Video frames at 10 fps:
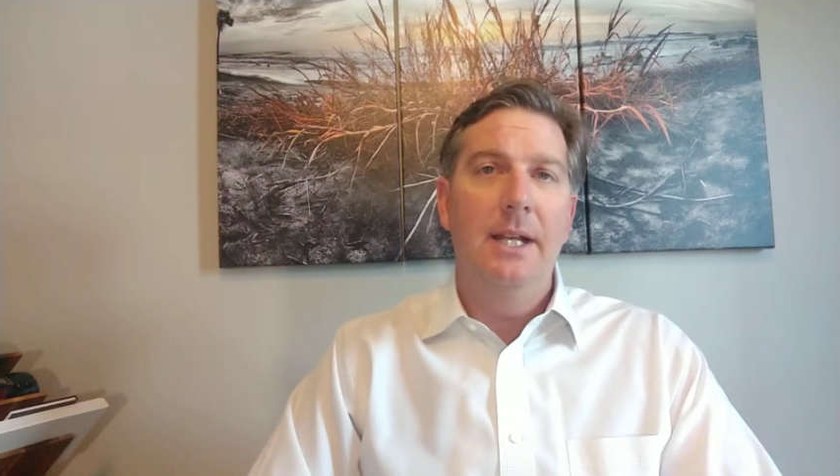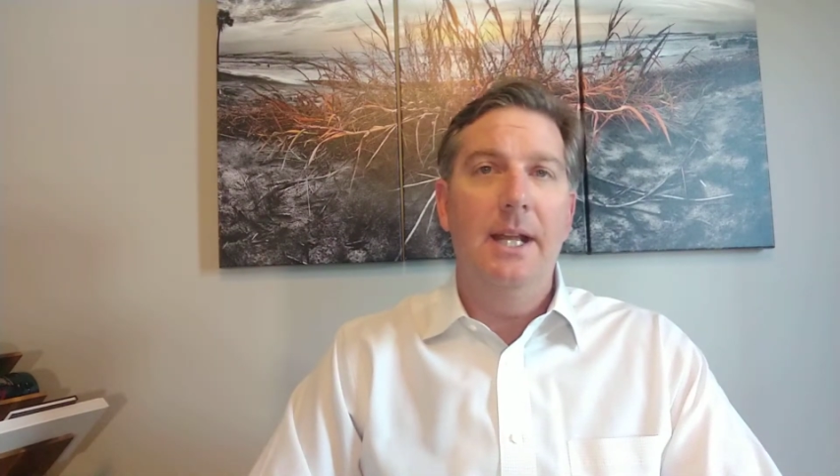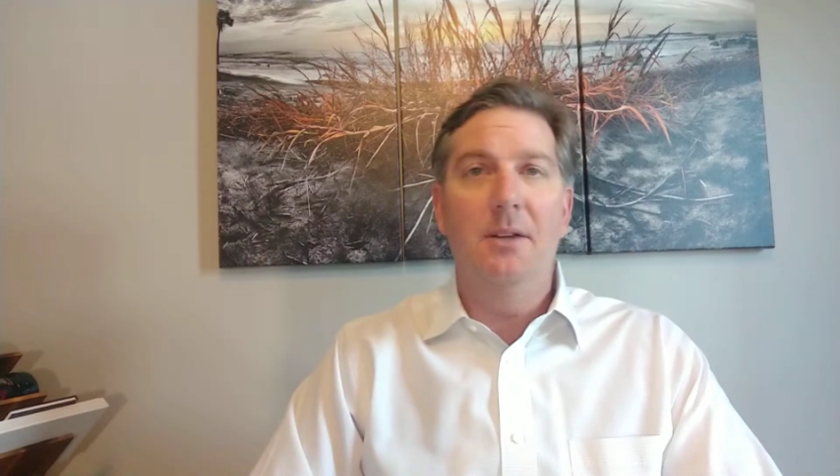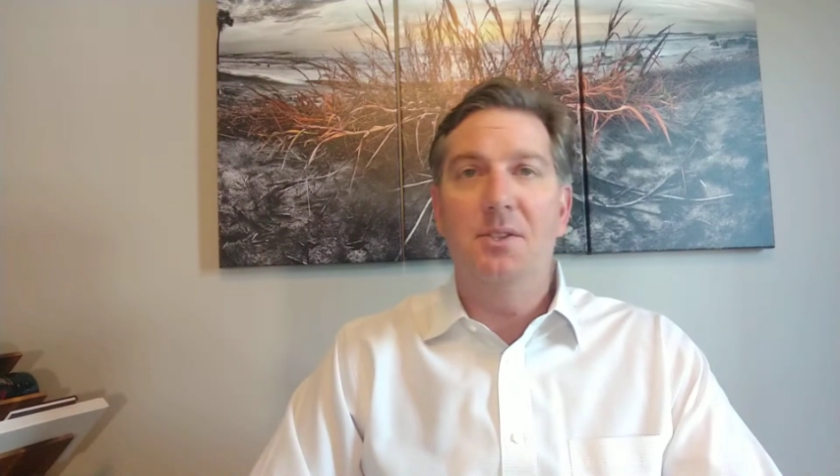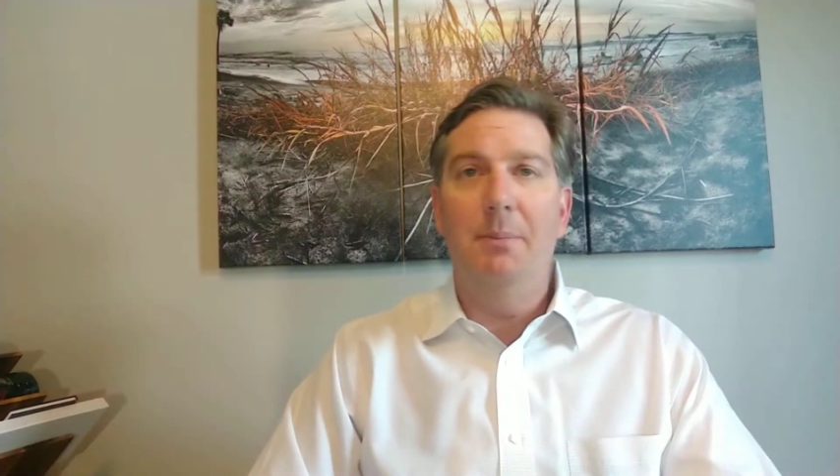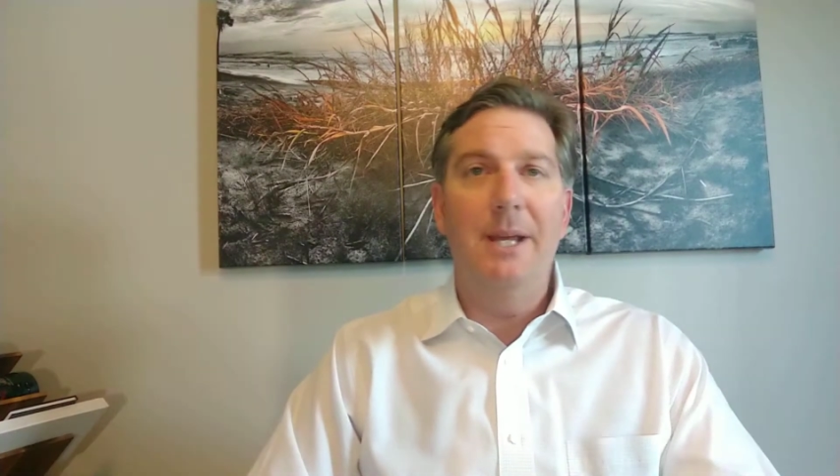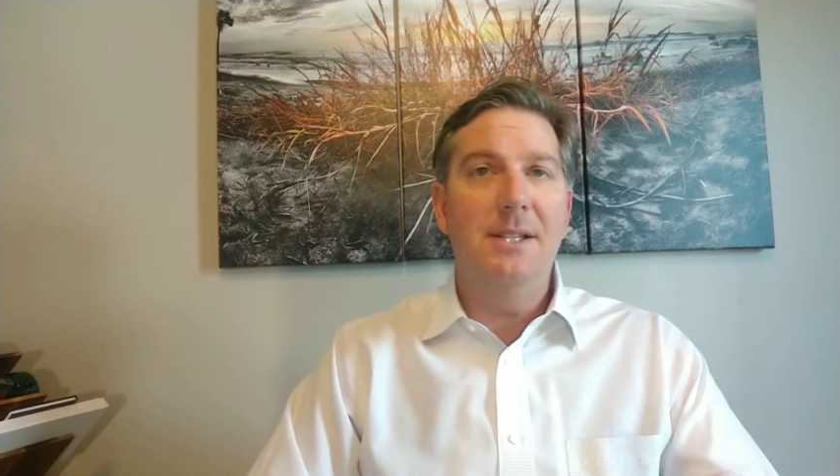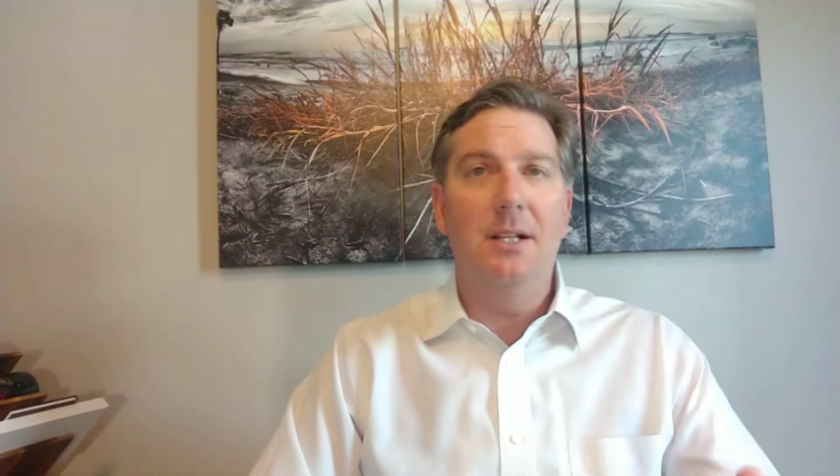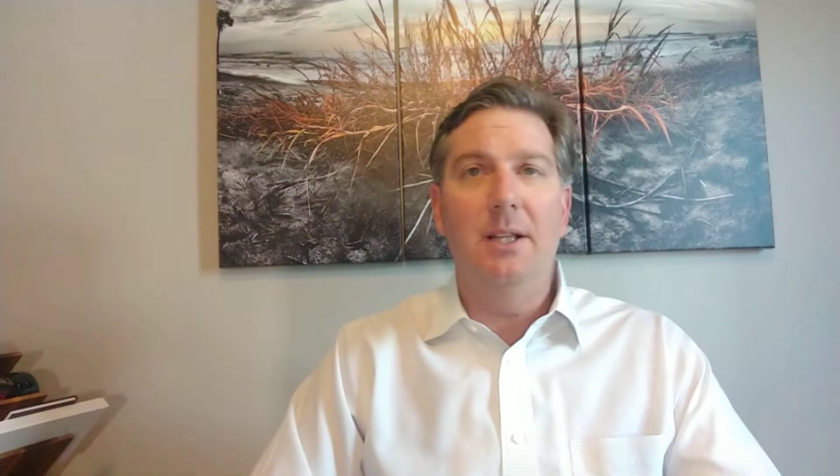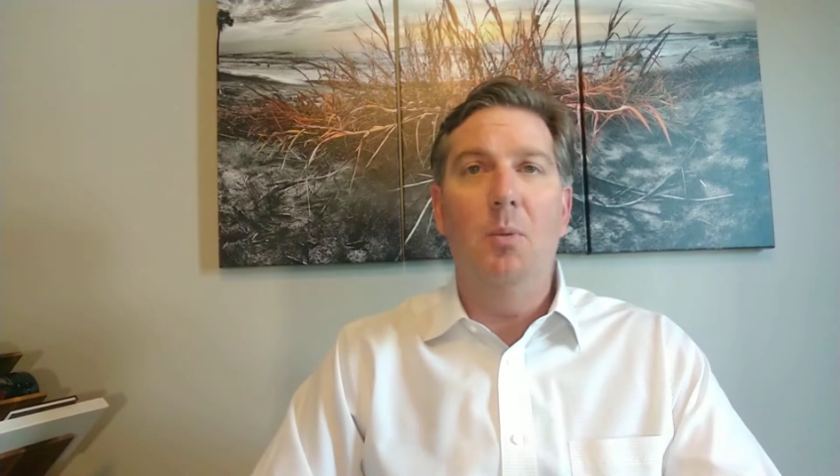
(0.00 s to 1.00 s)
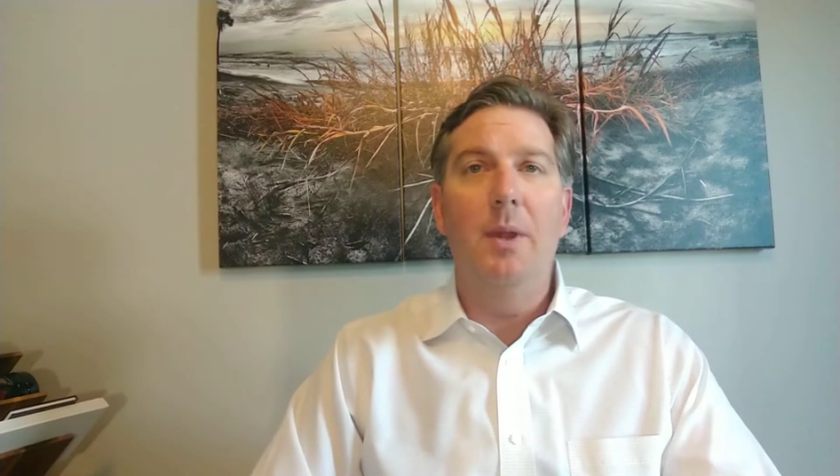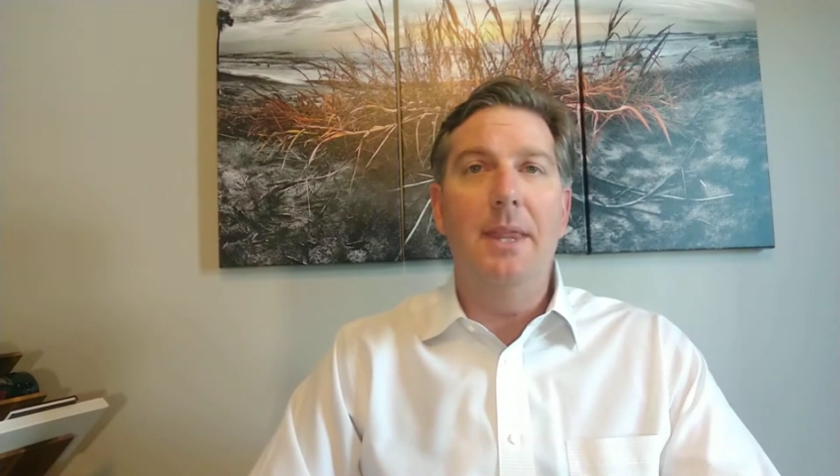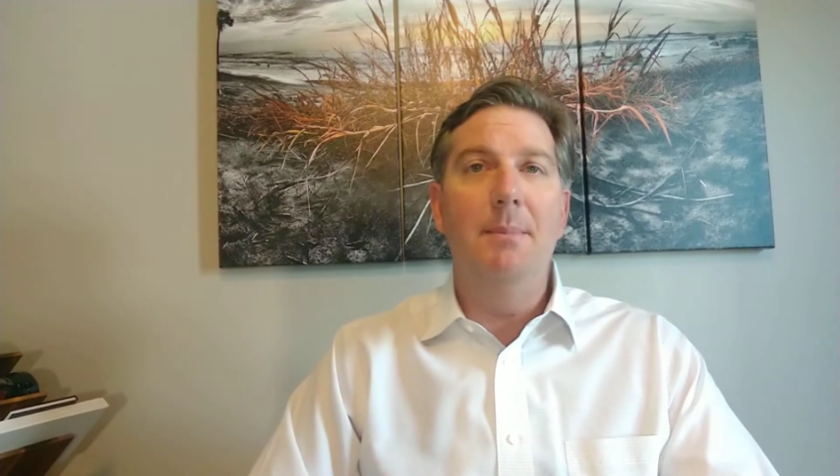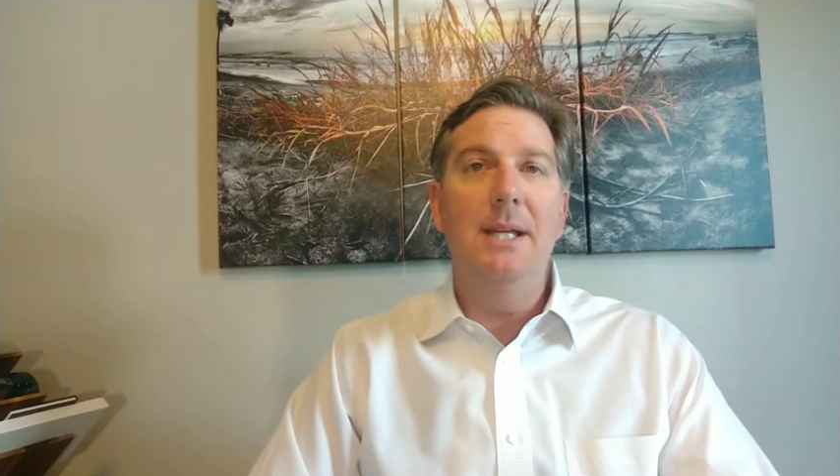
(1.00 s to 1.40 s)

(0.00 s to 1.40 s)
Now, so basically what that